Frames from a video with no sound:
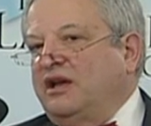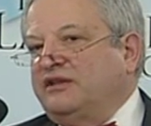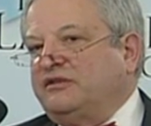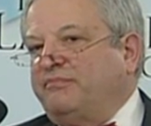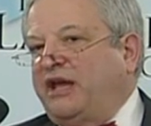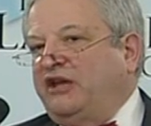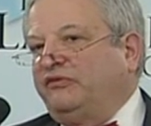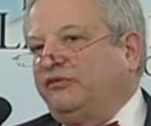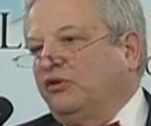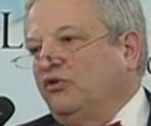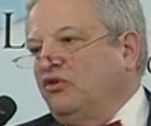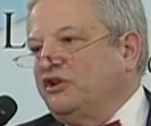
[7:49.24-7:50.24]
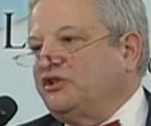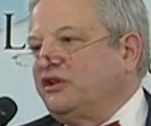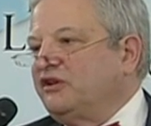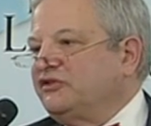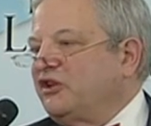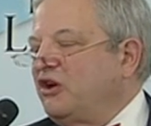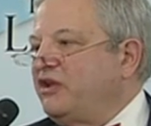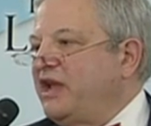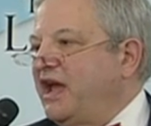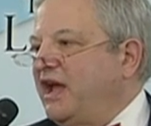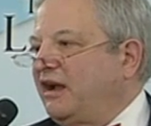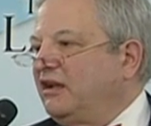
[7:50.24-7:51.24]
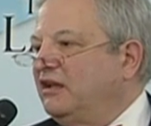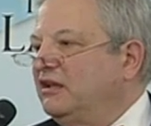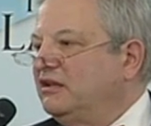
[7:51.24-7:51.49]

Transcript: as a base for launching a Zodiac